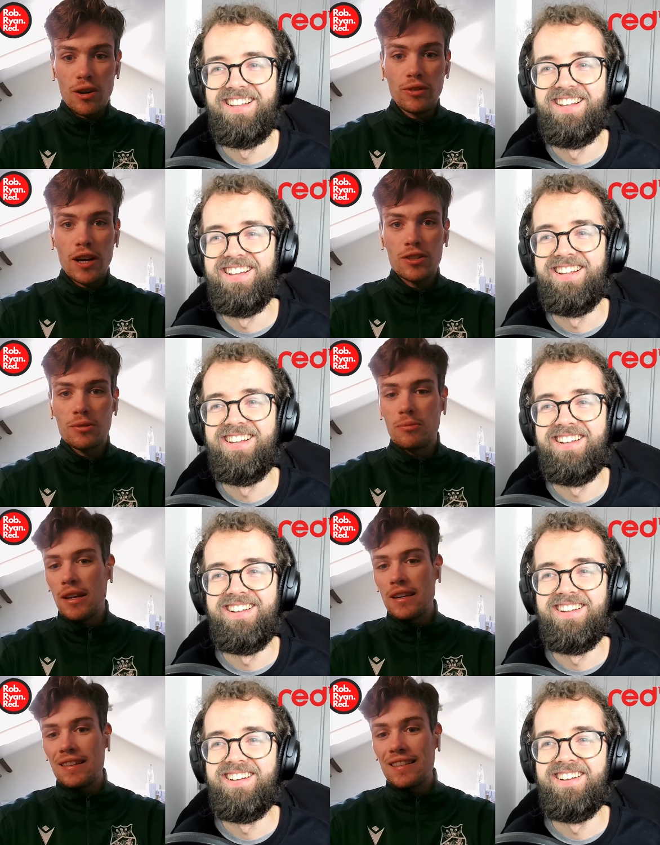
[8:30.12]
Speaker 1: if Wrexham
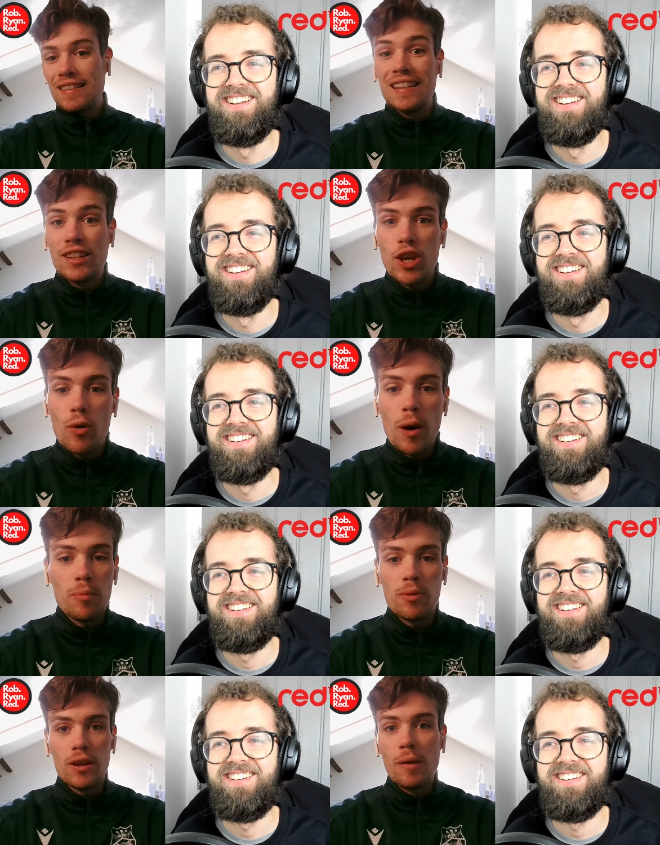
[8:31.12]
didn't go
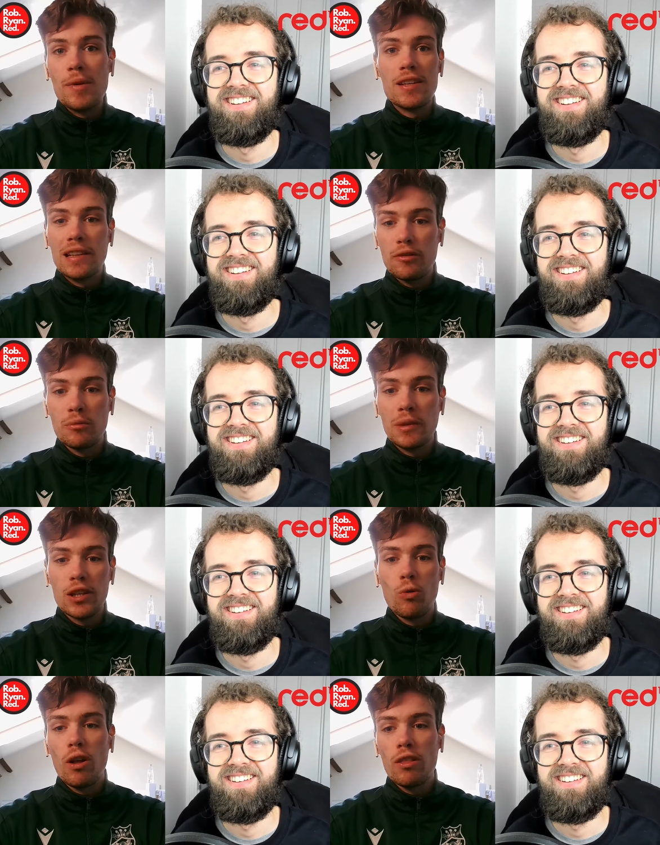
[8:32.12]
up immediately from
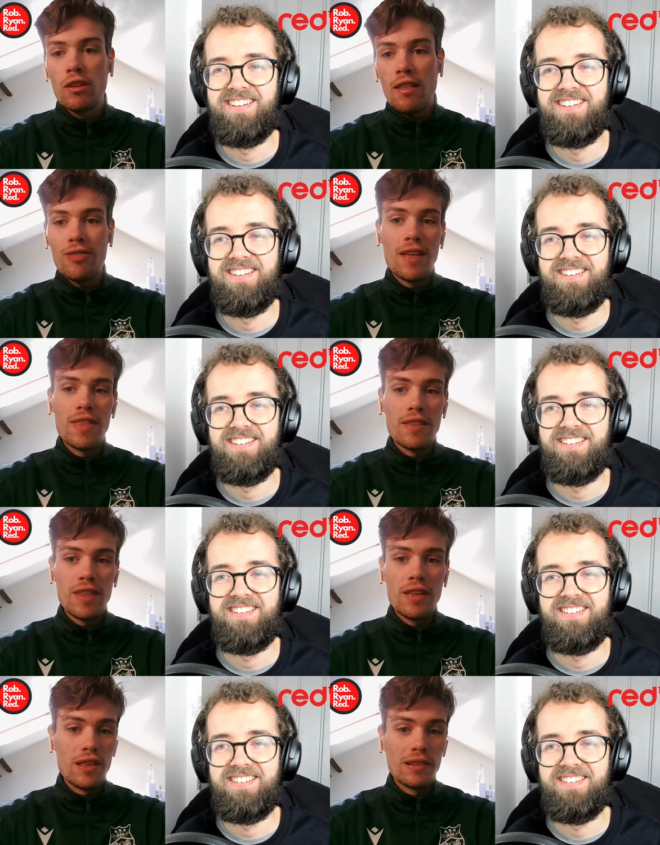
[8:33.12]
League One, then
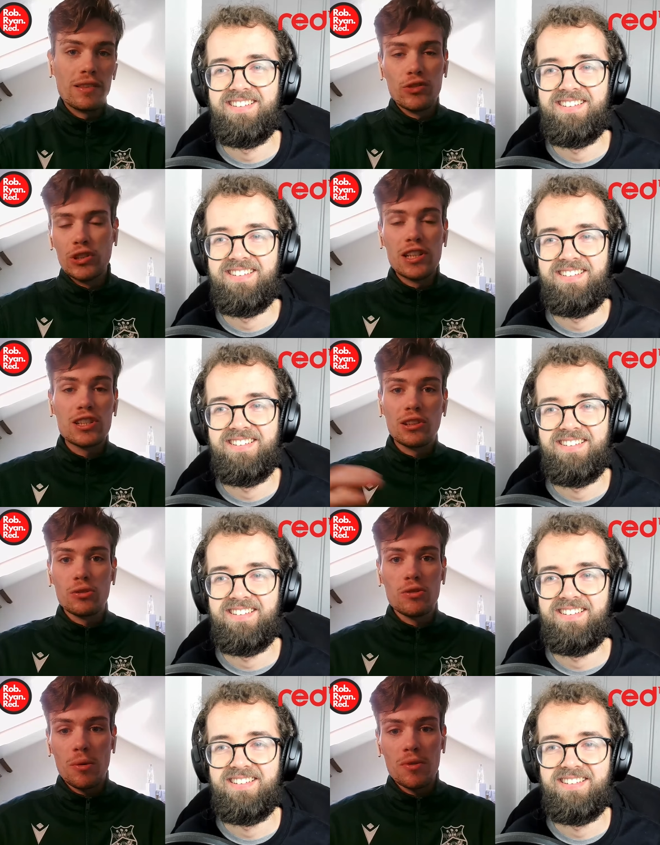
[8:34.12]
then the release
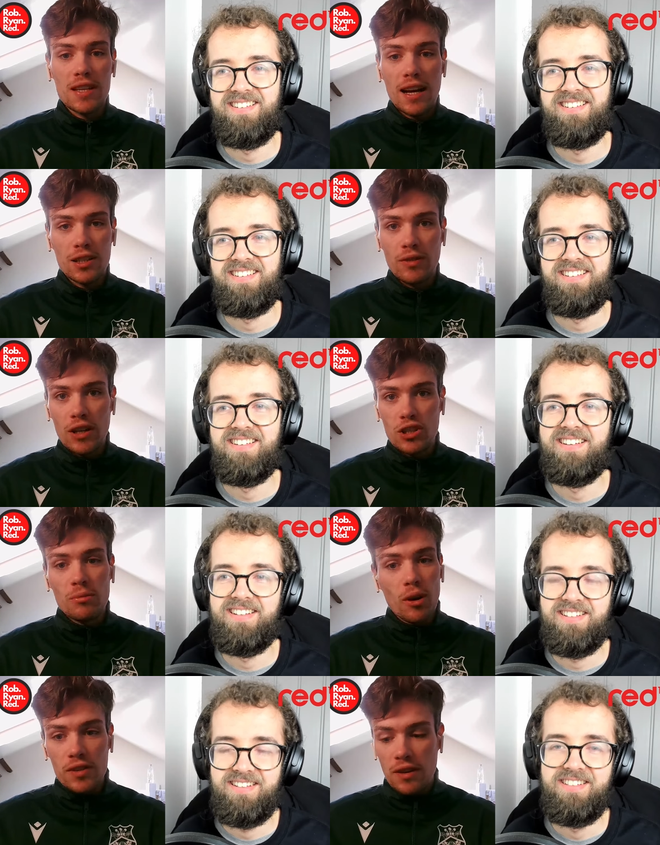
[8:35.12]
clause would come into
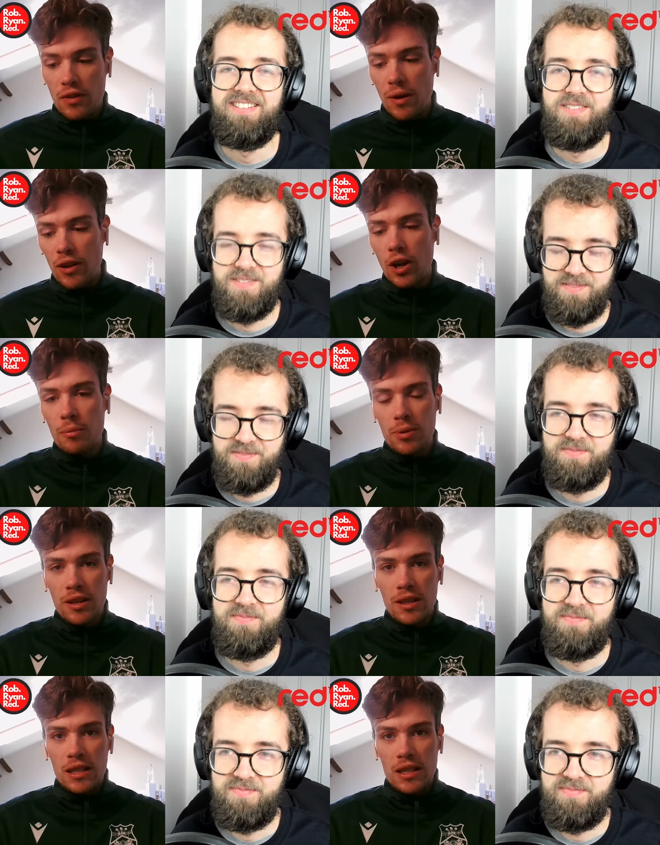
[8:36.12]
activation. But obviously, if they went up,
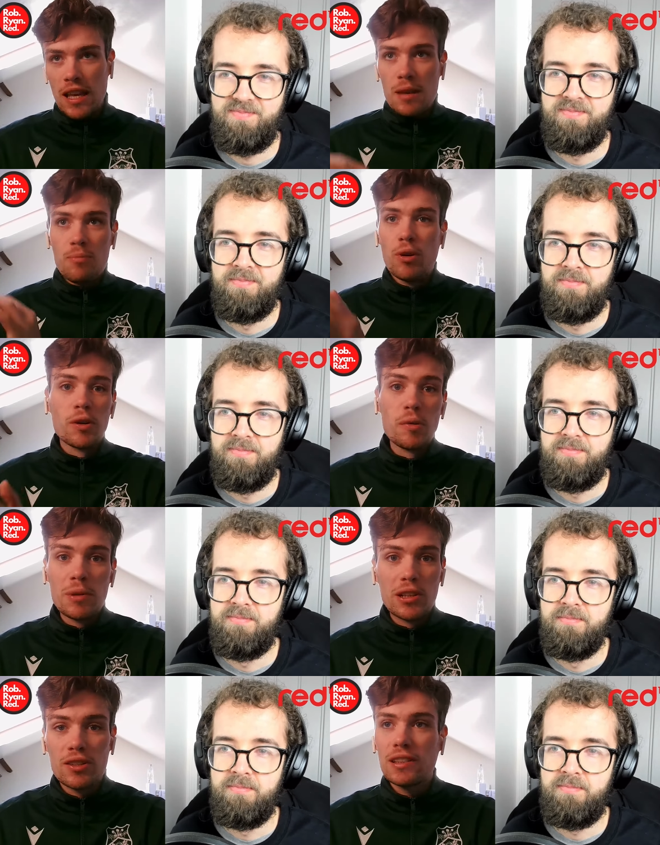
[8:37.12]
he probably wouldn't
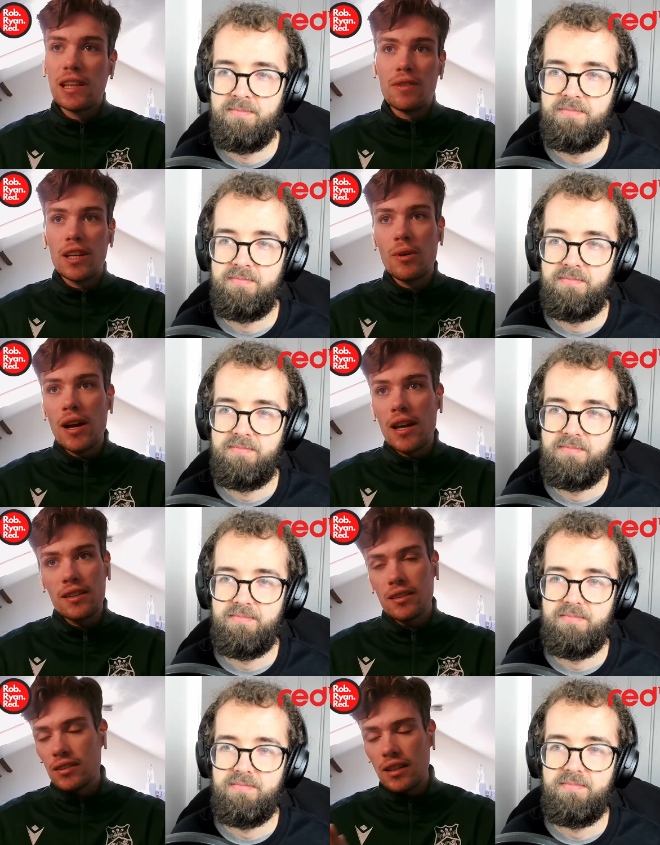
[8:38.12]
be looking to leave
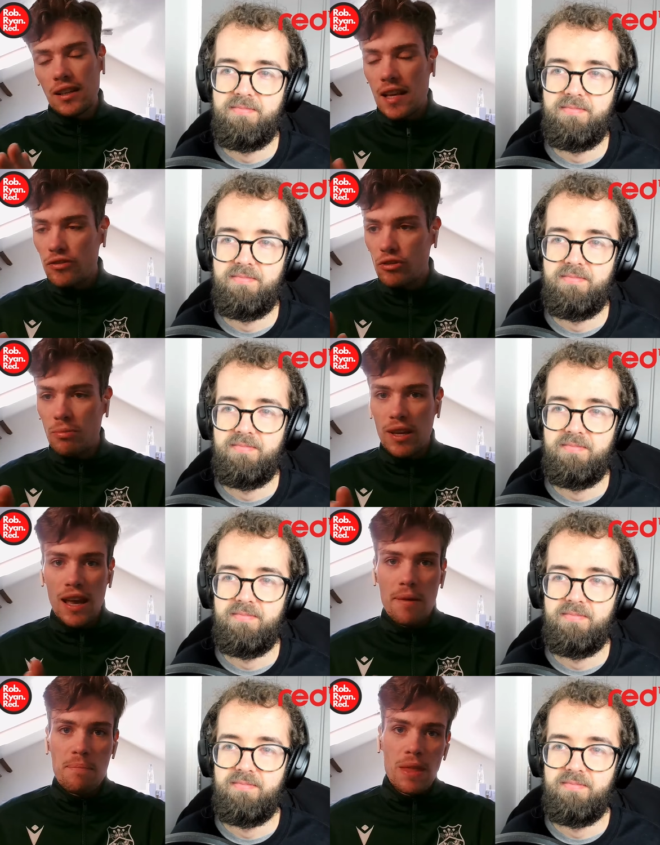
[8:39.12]
anyway, uh, etc. But
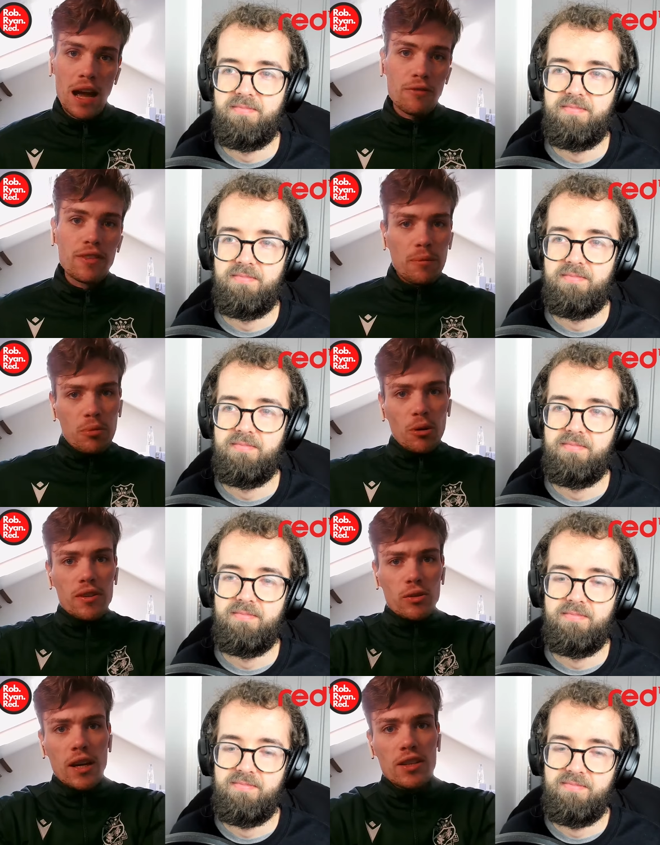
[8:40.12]
yeah, I think that probably
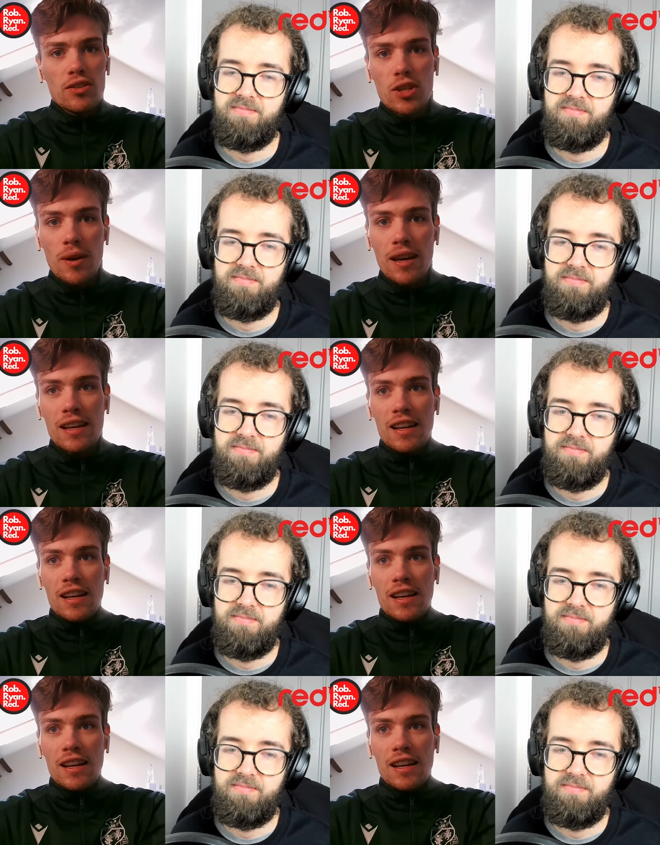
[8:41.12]
is the way to do it.